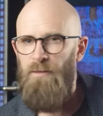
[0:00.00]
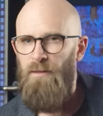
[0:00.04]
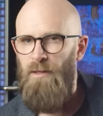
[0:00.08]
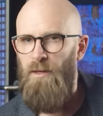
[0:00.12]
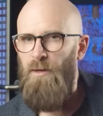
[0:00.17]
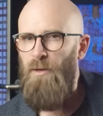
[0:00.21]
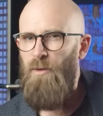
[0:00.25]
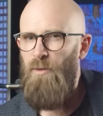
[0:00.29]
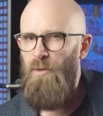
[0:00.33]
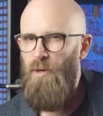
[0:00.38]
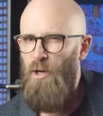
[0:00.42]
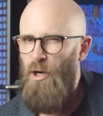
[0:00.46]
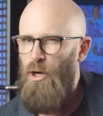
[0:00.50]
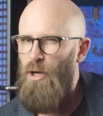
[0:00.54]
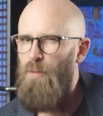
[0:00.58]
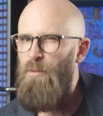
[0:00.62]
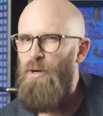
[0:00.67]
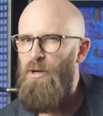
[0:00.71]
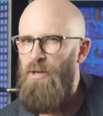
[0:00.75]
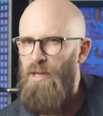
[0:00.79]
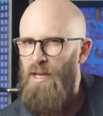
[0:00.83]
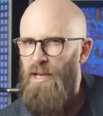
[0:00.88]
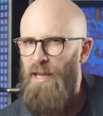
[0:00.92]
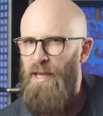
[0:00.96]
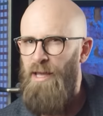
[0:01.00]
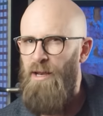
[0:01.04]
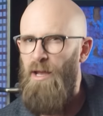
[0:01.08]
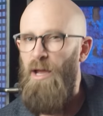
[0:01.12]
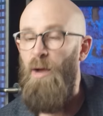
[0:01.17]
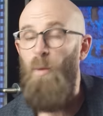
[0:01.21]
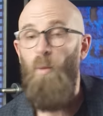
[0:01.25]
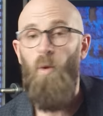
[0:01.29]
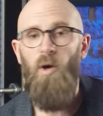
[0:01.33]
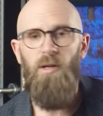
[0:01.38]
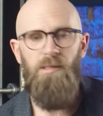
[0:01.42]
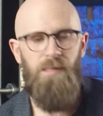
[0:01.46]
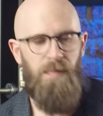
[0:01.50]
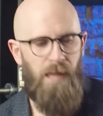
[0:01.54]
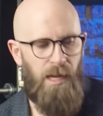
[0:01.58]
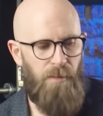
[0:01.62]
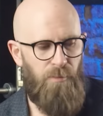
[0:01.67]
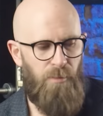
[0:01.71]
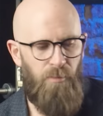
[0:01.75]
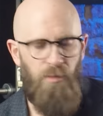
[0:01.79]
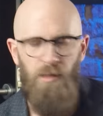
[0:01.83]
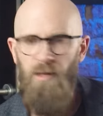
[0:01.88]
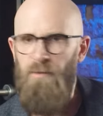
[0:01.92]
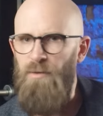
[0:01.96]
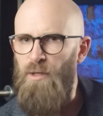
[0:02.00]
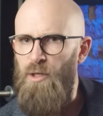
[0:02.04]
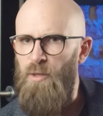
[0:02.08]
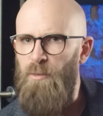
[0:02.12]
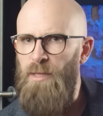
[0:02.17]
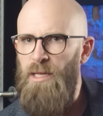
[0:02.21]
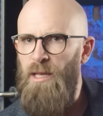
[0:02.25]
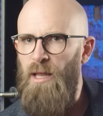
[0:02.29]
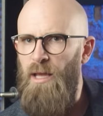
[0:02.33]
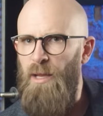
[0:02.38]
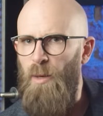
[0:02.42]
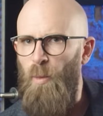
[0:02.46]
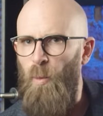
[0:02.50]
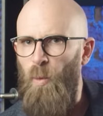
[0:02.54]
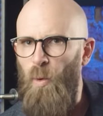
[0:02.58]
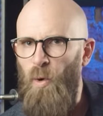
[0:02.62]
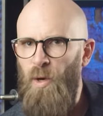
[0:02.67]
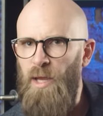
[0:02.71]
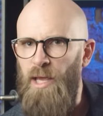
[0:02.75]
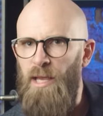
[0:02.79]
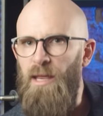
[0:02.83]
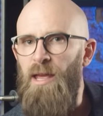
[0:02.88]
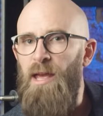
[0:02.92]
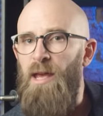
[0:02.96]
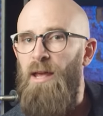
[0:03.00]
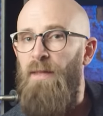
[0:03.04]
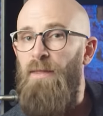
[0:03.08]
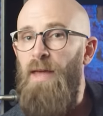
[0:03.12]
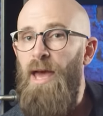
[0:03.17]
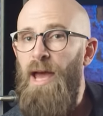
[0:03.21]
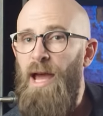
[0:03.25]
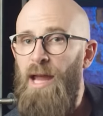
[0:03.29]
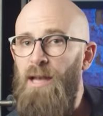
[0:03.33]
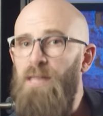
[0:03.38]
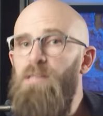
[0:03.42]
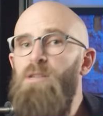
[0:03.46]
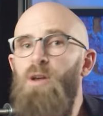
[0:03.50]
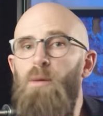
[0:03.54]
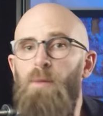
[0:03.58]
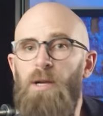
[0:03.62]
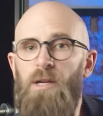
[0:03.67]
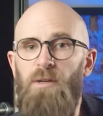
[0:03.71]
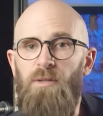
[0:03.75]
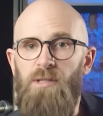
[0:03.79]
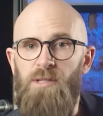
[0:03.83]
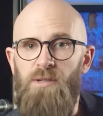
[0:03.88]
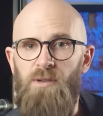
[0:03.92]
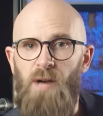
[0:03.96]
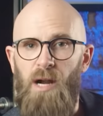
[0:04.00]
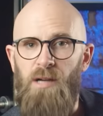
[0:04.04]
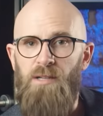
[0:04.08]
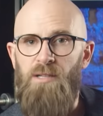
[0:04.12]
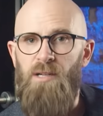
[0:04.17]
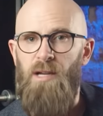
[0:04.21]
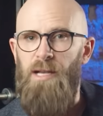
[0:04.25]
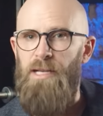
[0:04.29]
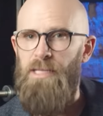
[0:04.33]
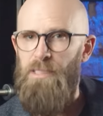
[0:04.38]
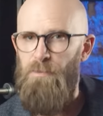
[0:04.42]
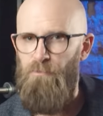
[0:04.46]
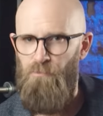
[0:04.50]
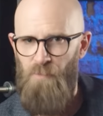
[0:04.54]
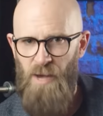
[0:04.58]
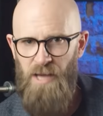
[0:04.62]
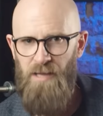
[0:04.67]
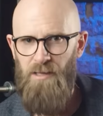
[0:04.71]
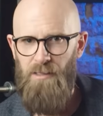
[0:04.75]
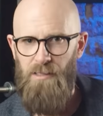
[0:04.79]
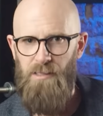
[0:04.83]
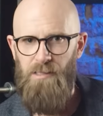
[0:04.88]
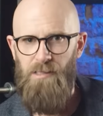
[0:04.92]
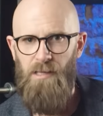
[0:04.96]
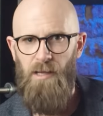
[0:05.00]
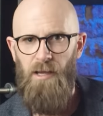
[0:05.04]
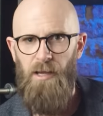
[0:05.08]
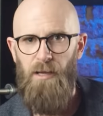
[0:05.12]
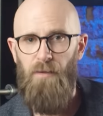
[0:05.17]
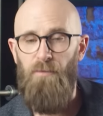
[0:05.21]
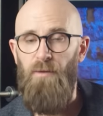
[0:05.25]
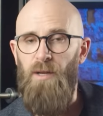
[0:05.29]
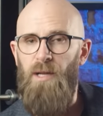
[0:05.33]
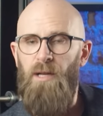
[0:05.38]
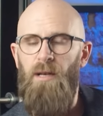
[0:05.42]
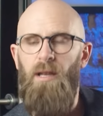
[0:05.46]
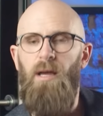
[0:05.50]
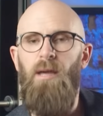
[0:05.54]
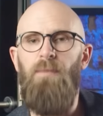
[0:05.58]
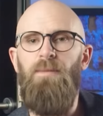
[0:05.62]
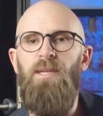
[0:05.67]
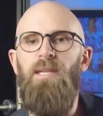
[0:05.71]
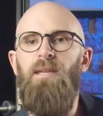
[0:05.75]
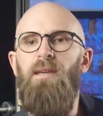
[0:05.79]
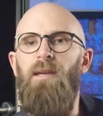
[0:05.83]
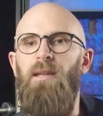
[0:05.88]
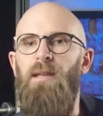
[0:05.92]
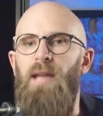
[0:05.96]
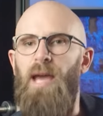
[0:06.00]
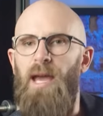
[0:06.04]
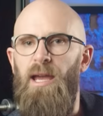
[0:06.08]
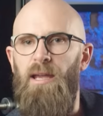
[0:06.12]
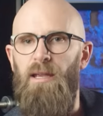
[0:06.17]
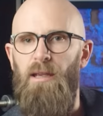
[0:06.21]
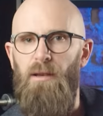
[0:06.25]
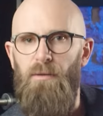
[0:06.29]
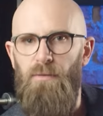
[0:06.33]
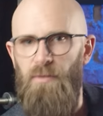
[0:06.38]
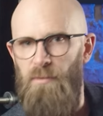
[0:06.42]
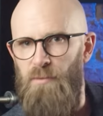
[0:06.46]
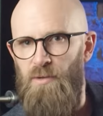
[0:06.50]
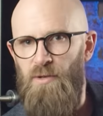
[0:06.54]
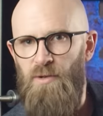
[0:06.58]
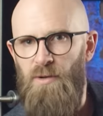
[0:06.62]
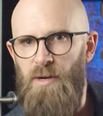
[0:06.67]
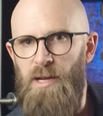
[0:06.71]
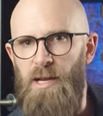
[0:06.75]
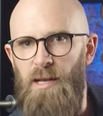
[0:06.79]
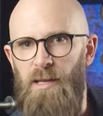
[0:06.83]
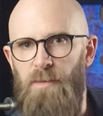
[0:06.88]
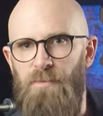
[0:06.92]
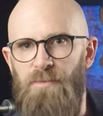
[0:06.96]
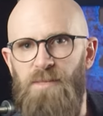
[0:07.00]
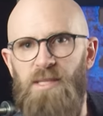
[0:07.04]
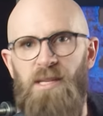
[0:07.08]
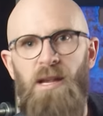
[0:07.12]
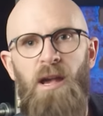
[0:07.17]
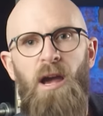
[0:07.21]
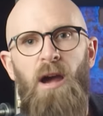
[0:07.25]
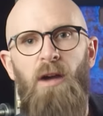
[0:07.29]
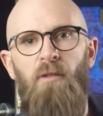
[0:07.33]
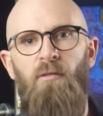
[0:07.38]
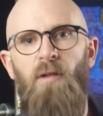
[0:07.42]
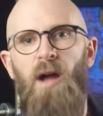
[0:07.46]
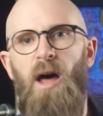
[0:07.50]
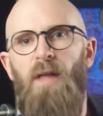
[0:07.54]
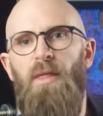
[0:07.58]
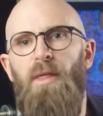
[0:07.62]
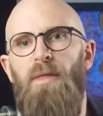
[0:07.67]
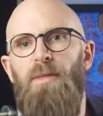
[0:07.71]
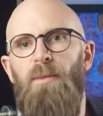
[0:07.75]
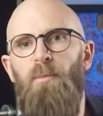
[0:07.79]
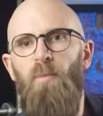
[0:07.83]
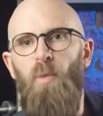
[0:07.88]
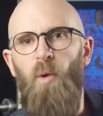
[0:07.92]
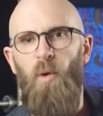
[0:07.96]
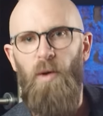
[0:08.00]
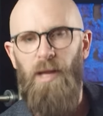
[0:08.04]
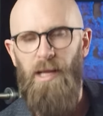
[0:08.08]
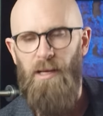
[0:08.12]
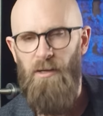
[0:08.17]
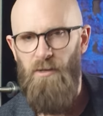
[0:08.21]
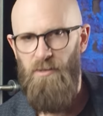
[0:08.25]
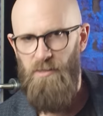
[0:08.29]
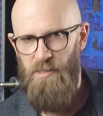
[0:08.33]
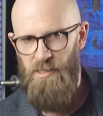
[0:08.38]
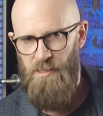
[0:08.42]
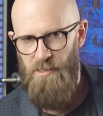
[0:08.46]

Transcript: Though Homo naledi was capable of human-like walking, their anatomical structure is better designed for climbing and hanging from tree limbs rather than walking long